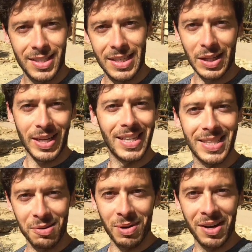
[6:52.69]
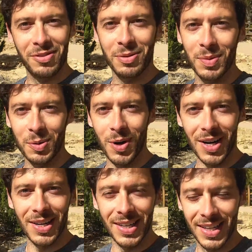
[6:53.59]
deleted them from the
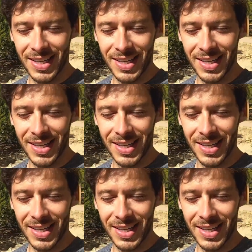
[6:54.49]
wall.